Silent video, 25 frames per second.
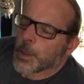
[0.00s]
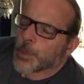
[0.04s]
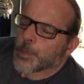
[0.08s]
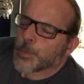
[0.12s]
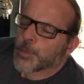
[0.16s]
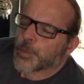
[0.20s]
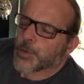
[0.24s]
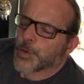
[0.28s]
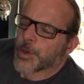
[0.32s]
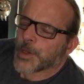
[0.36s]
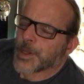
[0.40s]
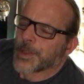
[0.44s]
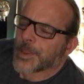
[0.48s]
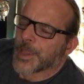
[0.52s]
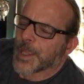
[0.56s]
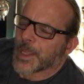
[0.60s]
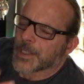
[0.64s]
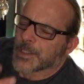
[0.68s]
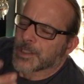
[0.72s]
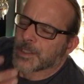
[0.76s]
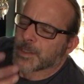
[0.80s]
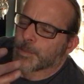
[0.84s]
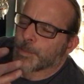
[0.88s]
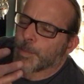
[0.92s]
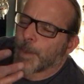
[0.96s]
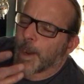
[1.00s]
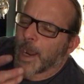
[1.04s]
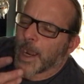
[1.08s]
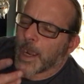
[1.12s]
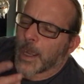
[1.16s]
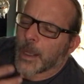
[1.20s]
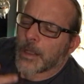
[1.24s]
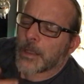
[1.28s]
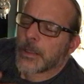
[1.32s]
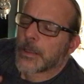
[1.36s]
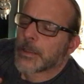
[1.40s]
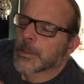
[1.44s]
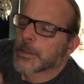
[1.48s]
breathe that
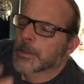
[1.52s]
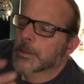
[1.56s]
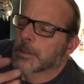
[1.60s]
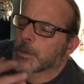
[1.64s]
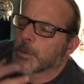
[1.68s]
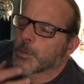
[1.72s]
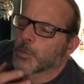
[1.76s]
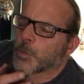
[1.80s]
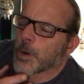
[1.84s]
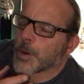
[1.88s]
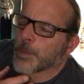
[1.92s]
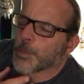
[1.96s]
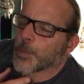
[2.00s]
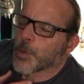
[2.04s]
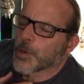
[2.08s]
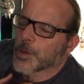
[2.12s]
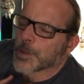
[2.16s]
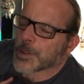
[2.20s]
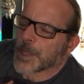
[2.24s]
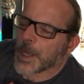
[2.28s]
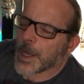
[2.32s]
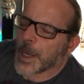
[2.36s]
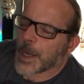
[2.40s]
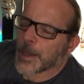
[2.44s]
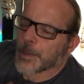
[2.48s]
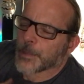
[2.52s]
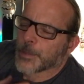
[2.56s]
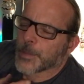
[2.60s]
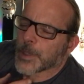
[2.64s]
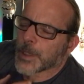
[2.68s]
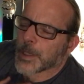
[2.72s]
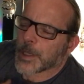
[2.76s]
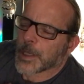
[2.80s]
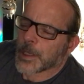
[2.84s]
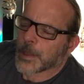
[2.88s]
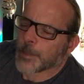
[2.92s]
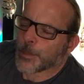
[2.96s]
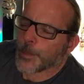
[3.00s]
smile one more time
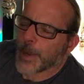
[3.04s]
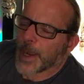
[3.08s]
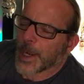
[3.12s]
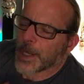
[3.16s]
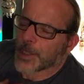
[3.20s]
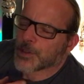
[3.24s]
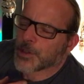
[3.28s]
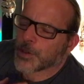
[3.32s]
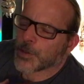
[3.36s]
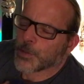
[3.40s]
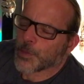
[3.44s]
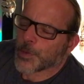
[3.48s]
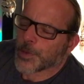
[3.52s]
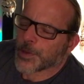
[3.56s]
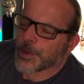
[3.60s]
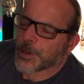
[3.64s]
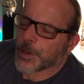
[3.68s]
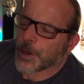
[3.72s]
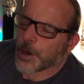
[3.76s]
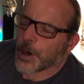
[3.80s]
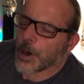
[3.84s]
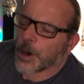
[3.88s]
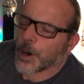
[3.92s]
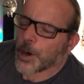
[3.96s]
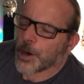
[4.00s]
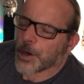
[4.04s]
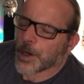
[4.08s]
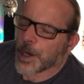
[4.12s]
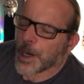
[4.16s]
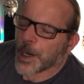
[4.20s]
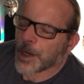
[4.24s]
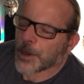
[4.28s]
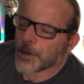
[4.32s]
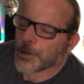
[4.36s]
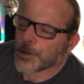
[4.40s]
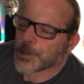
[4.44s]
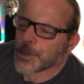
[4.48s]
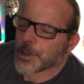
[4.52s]
and match it with your heart
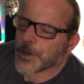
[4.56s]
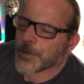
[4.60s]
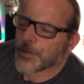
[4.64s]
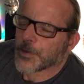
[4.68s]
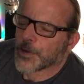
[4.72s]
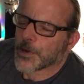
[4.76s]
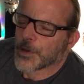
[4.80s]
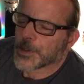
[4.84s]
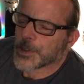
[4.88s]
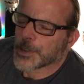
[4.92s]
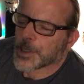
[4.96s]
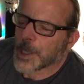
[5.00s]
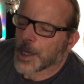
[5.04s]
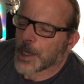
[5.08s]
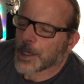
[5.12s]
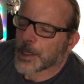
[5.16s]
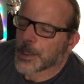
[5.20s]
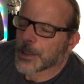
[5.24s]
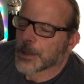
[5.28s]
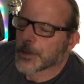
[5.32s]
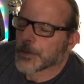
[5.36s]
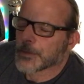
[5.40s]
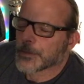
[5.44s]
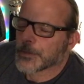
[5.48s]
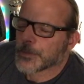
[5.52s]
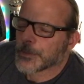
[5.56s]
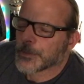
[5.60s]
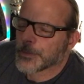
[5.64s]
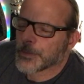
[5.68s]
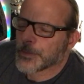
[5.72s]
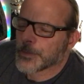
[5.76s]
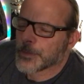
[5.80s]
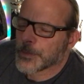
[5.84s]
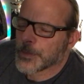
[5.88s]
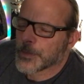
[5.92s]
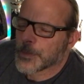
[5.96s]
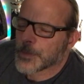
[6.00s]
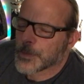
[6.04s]
energy for a second.
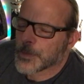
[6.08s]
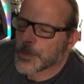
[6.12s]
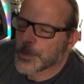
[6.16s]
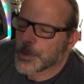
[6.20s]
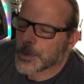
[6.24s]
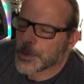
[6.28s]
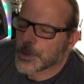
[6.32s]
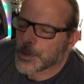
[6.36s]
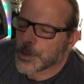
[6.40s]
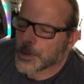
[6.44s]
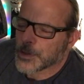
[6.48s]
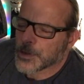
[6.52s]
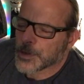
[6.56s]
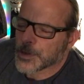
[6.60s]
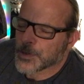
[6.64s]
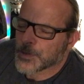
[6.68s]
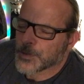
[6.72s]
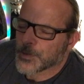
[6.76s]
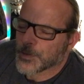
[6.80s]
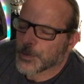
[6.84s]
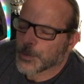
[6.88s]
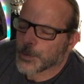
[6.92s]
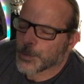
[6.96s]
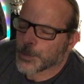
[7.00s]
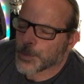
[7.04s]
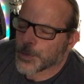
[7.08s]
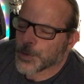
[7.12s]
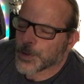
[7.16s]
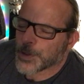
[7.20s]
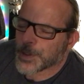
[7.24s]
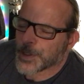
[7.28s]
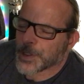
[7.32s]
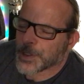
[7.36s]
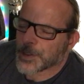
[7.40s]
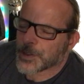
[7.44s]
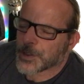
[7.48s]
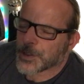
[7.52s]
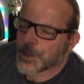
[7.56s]
So just
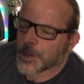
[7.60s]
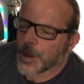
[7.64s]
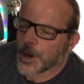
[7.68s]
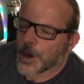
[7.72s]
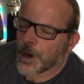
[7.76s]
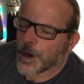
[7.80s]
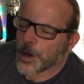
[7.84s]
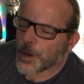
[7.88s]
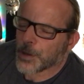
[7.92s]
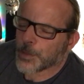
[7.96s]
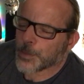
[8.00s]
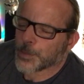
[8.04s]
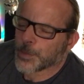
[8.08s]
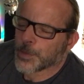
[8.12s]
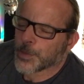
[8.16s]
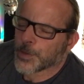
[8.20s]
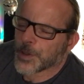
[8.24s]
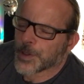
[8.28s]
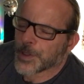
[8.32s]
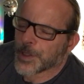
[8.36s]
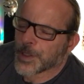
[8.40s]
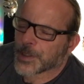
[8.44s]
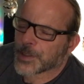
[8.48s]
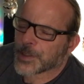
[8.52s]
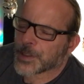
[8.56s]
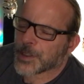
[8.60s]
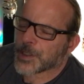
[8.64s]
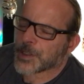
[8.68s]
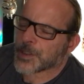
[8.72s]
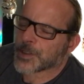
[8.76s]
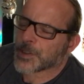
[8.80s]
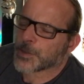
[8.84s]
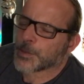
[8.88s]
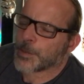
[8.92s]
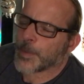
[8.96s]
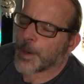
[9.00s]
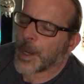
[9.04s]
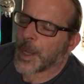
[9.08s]
breathe into the heart, breathe into the
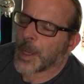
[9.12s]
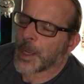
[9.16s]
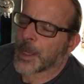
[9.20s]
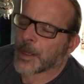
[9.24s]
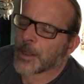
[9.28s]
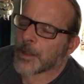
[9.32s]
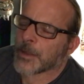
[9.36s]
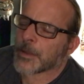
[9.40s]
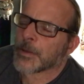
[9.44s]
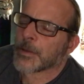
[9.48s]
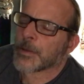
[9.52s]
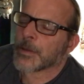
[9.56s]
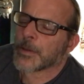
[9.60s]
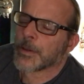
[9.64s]
smile,